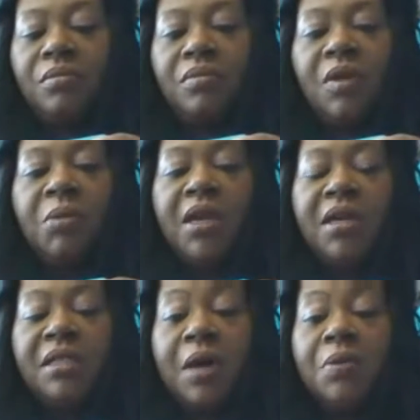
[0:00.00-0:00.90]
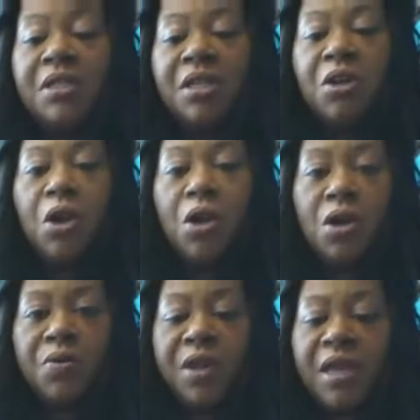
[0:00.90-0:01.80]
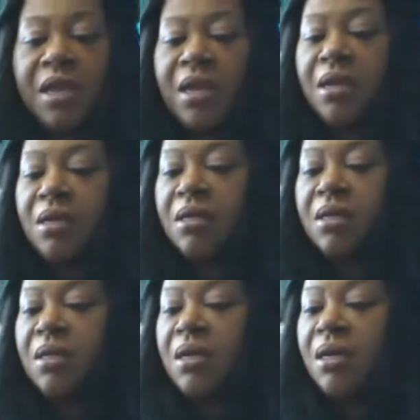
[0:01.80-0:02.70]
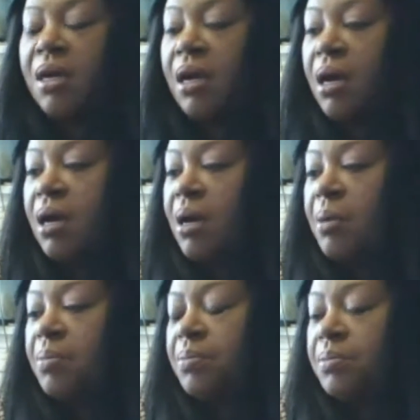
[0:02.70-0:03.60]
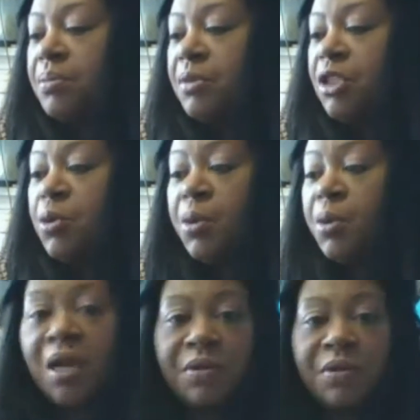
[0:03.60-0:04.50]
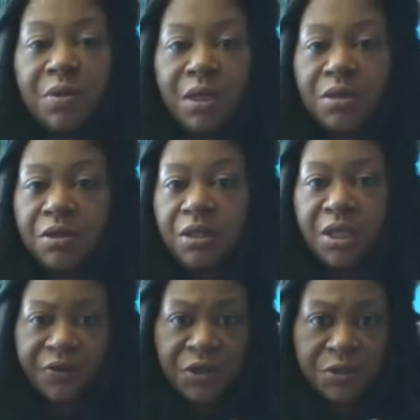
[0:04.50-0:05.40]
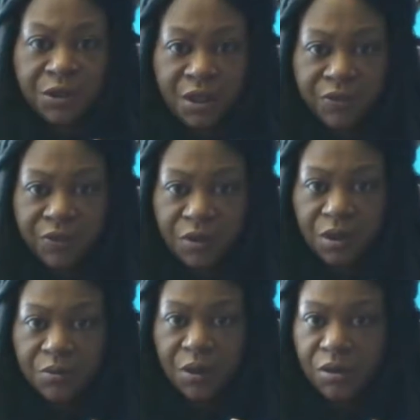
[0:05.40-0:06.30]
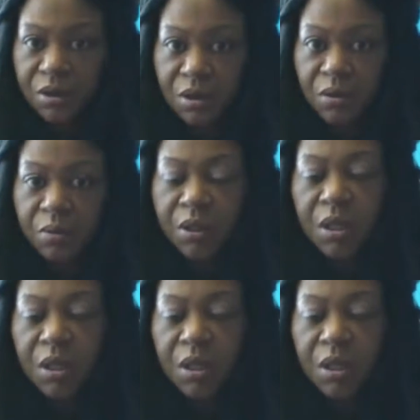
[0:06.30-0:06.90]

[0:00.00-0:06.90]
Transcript: Because I was in a hurry I was doing other stuff, and you should never do that when you soap.